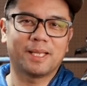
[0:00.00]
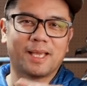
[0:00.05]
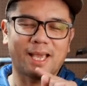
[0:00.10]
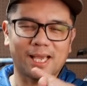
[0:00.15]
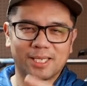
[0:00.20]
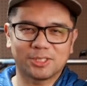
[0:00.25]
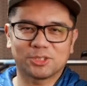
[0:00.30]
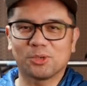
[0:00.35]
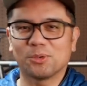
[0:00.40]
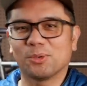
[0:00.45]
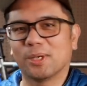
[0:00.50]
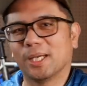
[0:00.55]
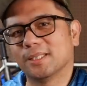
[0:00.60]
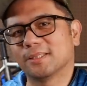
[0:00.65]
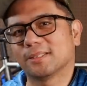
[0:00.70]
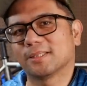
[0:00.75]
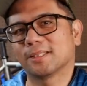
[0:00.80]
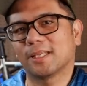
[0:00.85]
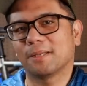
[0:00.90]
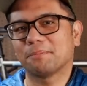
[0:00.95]
As
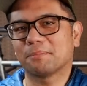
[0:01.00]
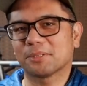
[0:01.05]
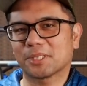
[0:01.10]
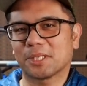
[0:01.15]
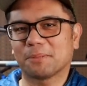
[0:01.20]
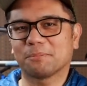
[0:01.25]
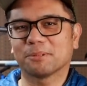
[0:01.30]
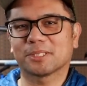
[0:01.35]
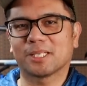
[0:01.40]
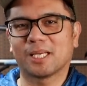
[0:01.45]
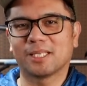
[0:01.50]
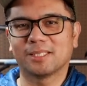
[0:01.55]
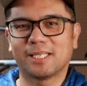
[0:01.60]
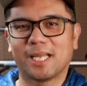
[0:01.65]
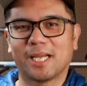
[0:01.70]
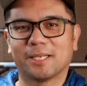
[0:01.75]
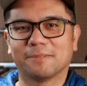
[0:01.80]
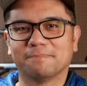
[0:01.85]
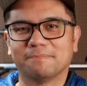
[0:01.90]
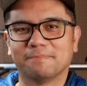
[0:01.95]
always, keep the supple side down.